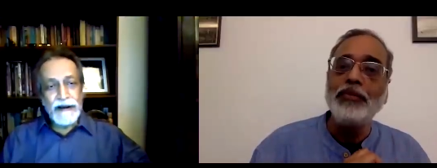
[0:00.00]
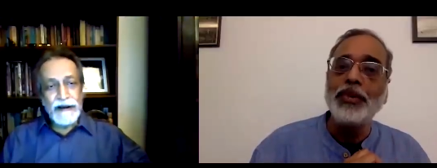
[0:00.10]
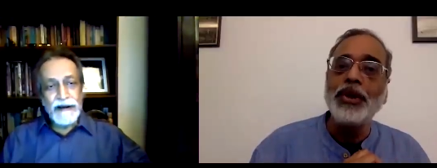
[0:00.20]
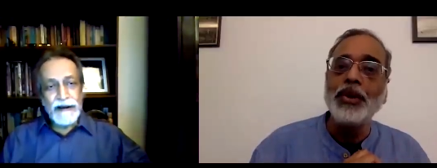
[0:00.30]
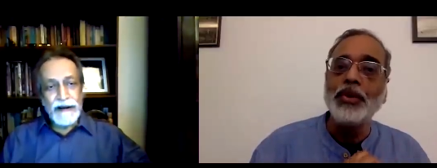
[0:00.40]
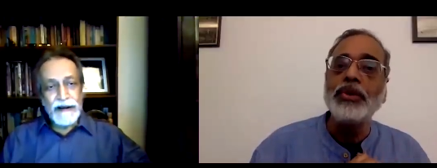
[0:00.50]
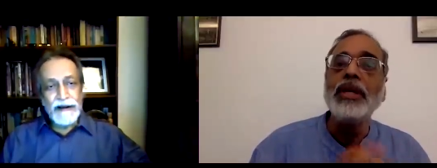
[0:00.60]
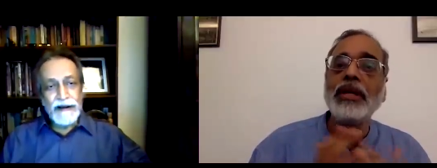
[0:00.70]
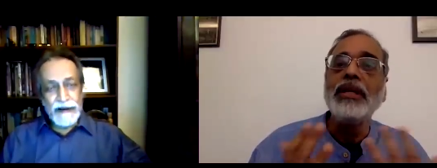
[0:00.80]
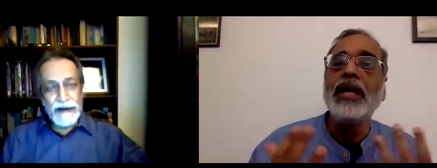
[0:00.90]
Speaker 1: produce,
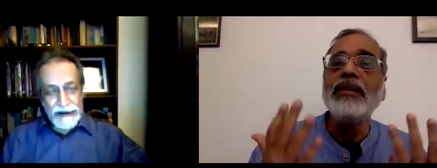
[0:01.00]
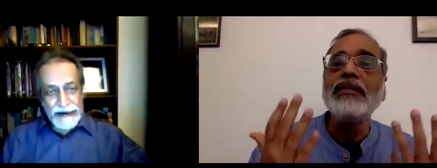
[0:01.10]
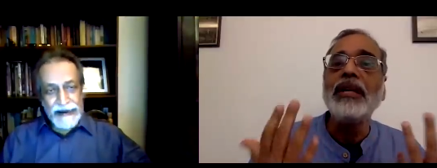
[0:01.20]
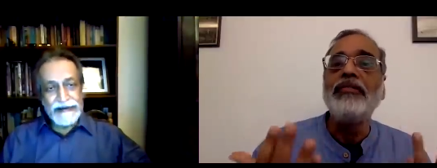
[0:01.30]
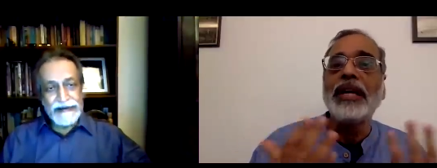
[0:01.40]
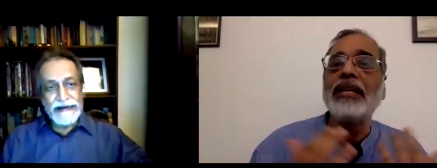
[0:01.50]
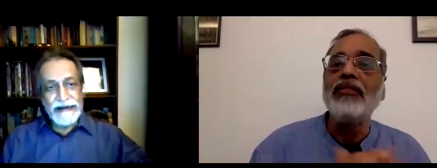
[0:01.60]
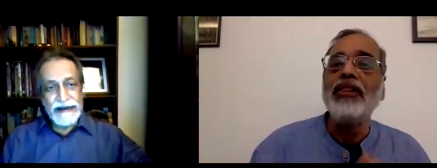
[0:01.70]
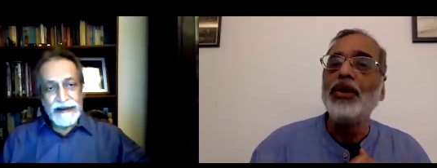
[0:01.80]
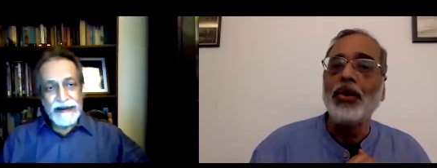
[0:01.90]
there is
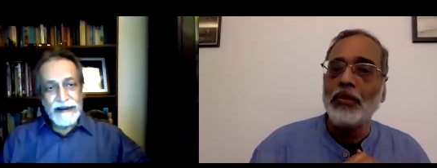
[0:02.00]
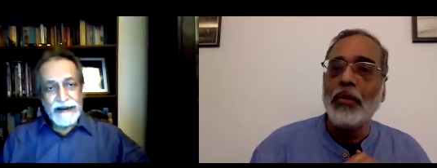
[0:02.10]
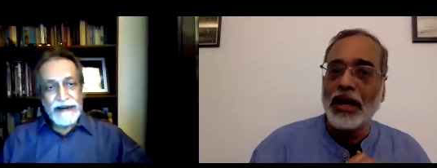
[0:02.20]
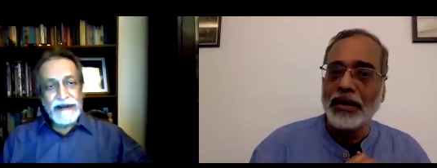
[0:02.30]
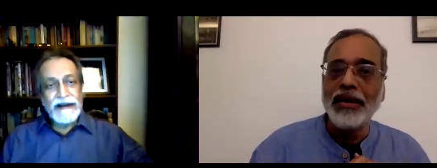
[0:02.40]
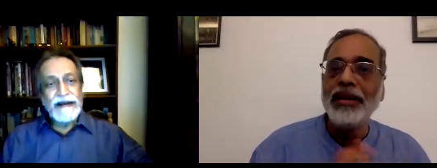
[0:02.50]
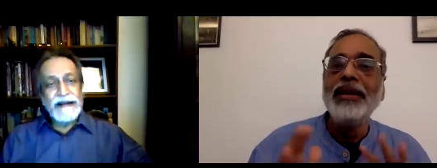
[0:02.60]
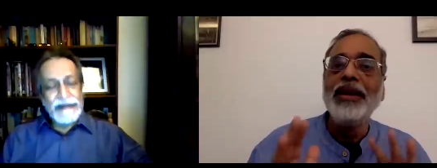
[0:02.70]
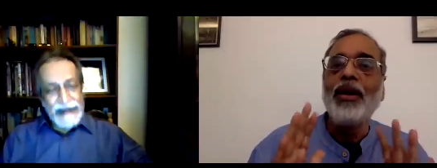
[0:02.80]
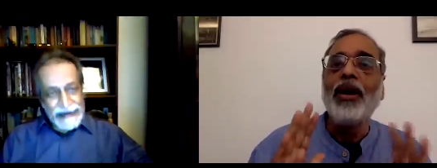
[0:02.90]
effectively no demand
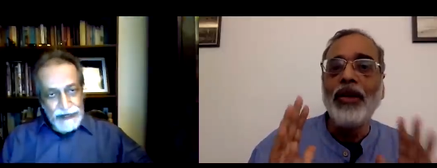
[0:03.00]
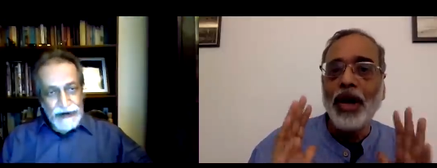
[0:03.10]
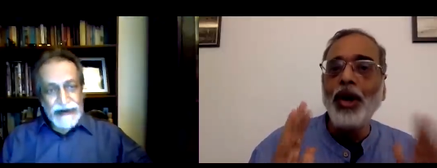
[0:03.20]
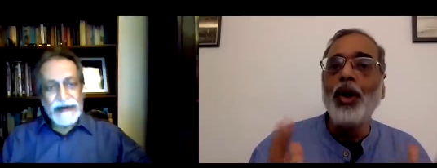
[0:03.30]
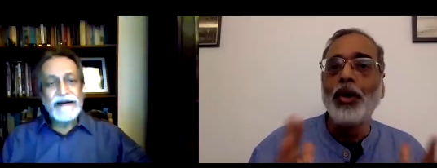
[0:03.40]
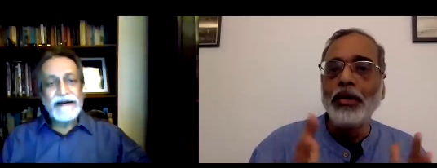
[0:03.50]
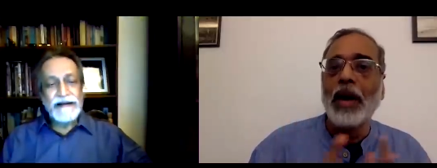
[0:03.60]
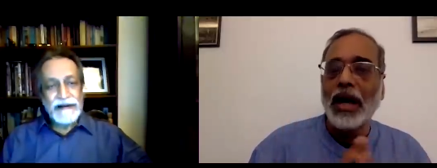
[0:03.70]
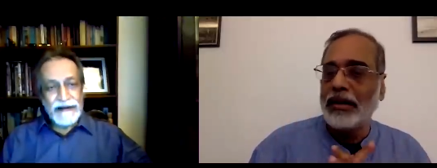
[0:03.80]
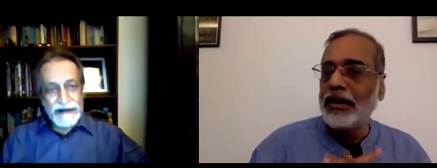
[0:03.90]
low
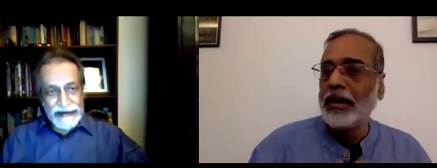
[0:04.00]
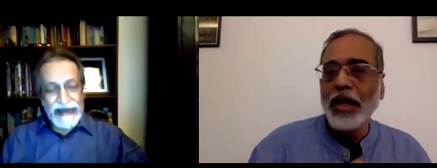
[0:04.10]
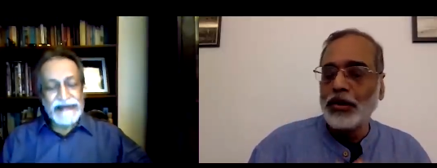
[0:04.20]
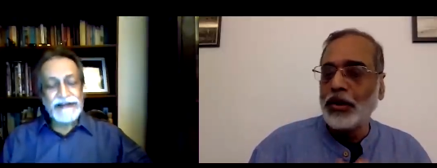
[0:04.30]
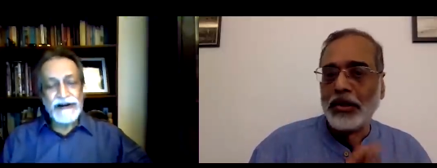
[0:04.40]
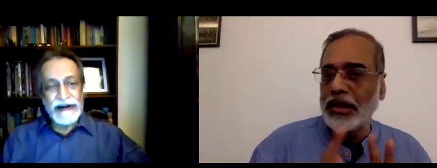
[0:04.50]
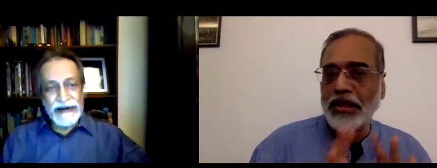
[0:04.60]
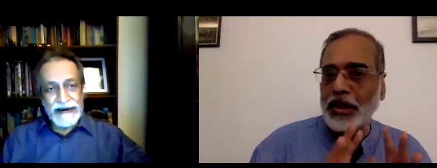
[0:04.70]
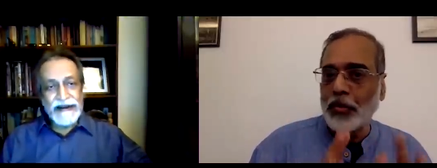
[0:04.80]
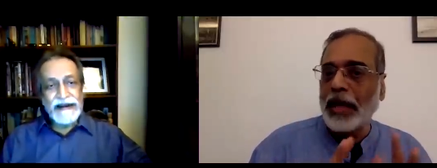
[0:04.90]
demand. So
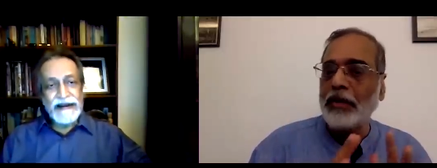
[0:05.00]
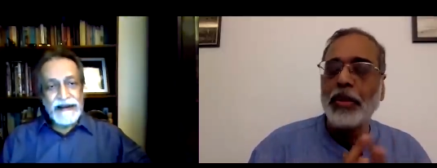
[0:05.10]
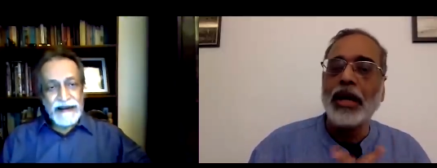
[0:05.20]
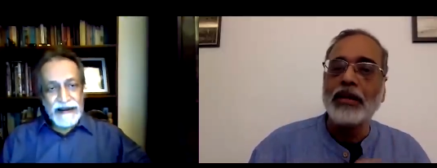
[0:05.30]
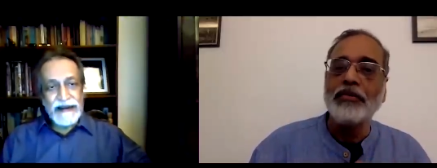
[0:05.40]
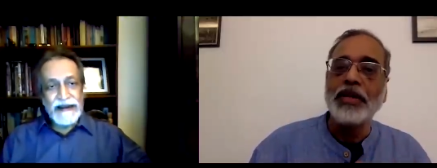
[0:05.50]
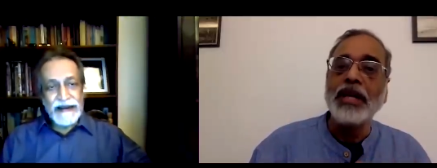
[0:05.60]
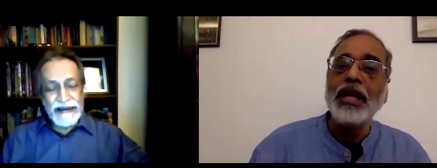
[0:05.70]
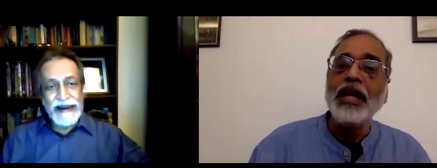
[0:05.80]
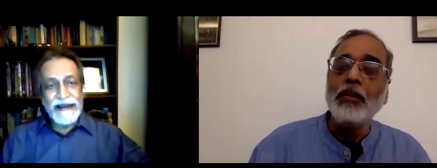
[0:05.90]
this is one part of it.
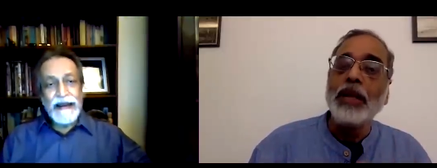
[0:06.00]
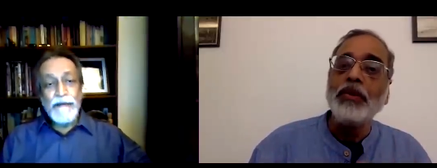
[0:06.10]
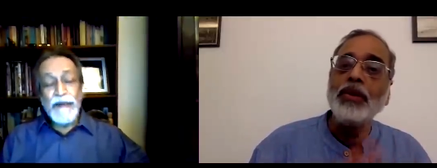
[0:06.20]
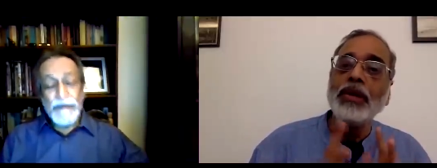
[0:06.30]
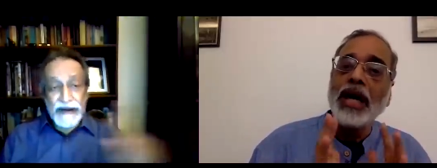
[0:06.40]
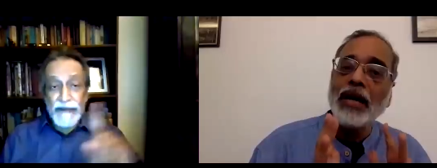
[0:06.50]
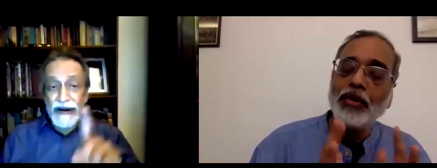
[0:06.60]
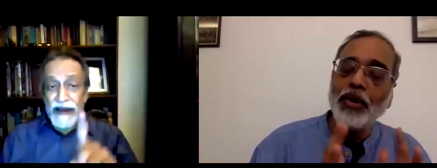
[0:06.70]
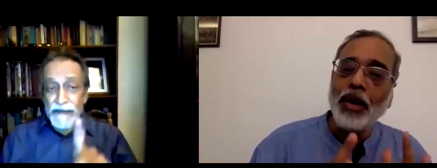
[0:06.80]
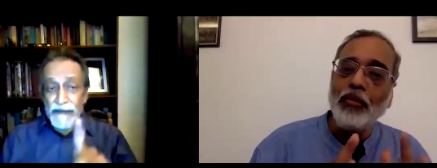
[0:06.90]
Speaker 2: Yes. But you
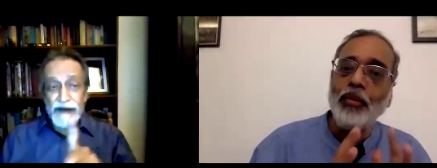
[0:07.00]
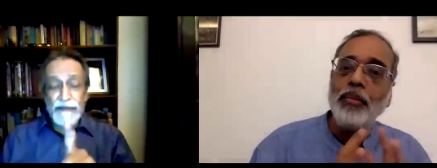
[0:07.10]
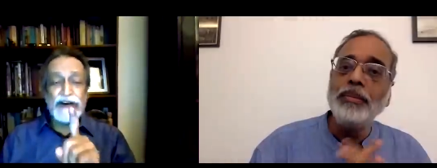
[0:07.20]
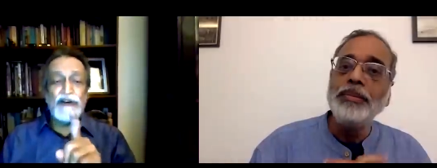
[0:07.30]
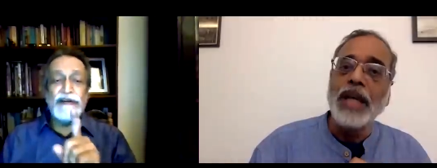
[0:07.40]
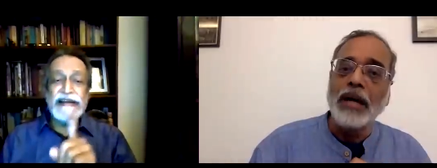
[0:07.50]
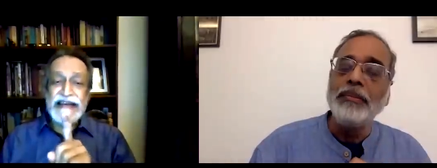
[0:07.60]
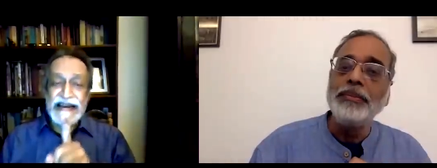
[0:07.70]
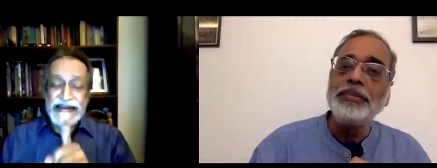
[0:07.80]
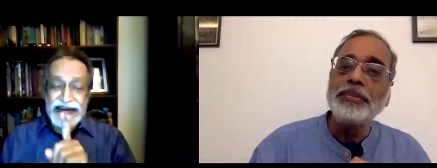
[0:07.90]
know,
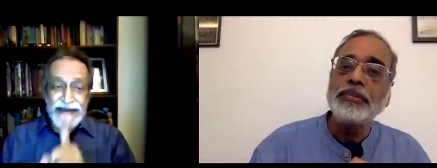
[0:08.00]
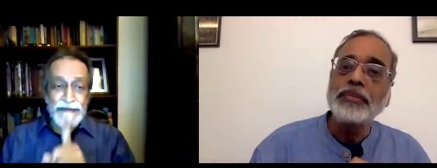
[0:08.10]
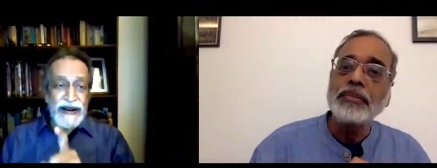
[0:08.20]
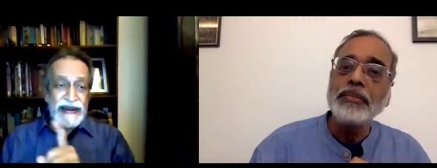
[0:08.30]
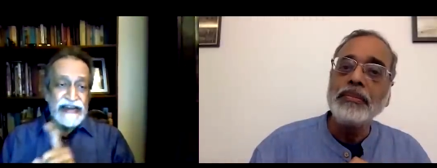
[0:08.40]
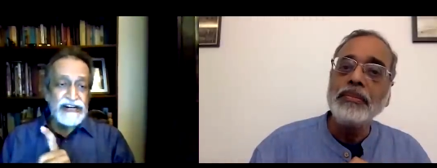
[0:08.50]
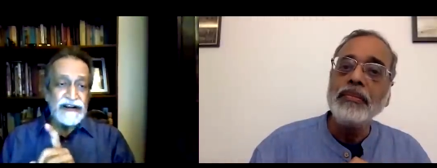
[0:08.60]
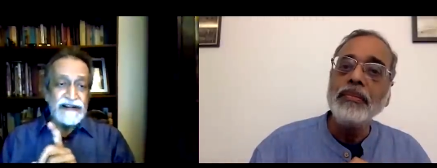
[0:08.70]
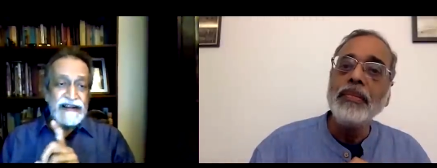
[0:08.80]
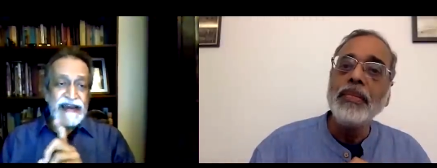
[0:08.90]
this has an
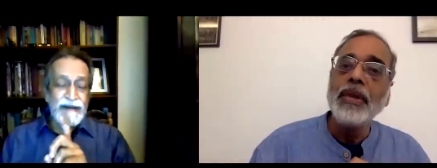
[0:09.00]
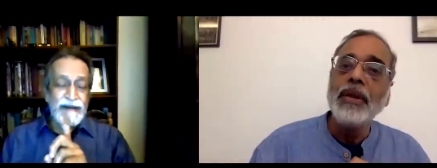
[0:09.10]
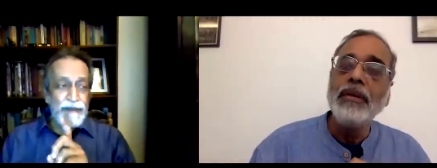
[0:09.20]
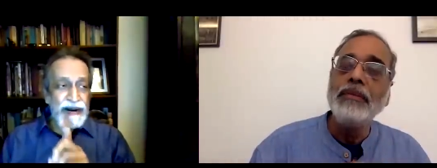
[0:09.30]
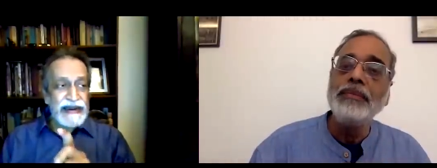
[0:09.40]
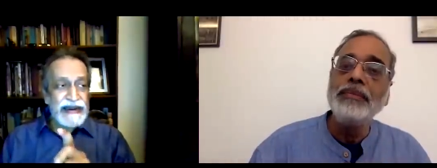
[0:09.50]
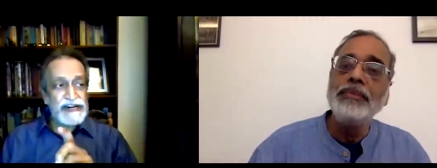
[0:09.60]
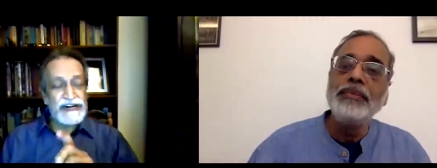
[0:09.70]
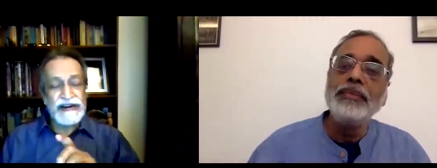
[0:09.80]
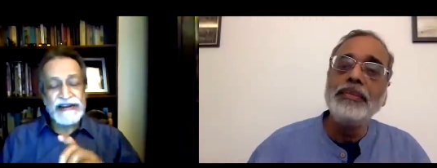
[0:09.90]
implication. The
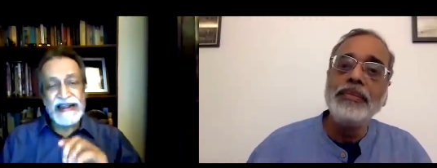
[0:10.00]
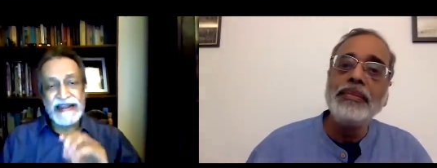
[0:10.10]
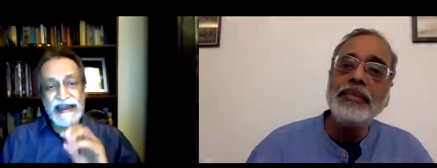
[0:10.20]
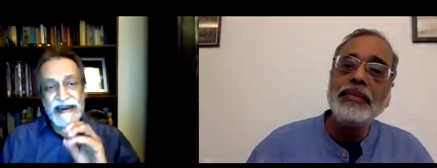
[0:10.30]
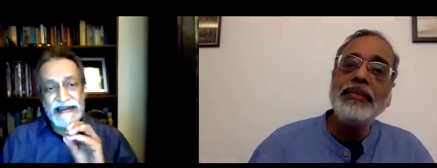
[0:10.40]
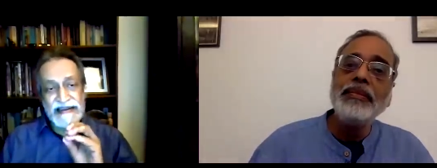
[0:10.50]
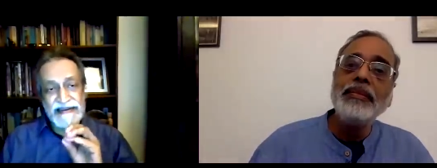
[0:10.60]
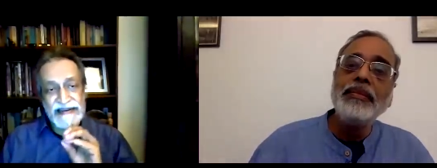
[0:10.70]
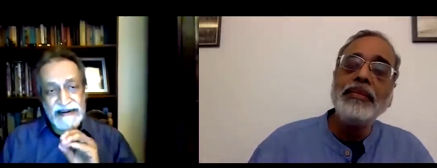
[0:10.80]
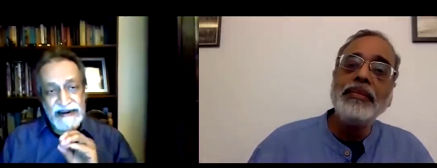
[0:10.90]
implication is that there is a
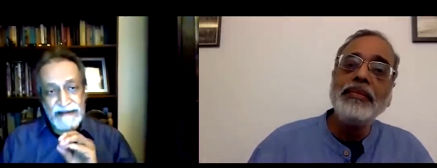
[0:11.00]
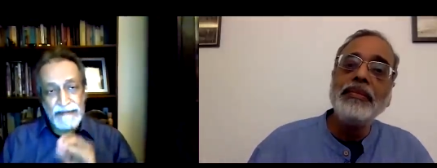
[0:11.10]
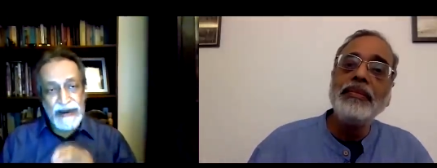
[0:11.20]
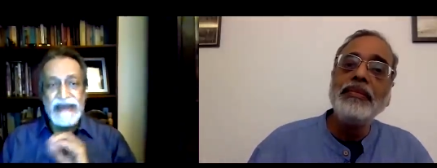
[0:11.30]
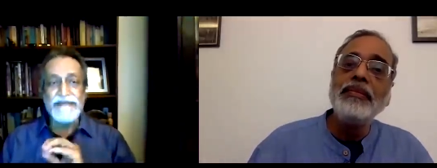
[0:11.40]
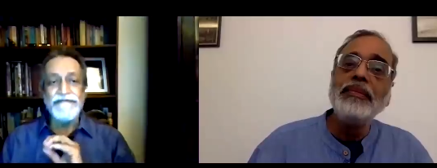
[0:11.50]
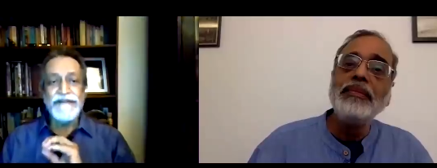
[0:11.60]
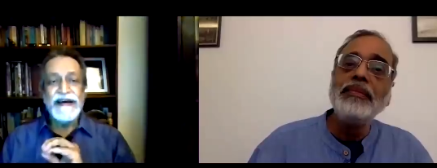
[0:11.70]
certain belief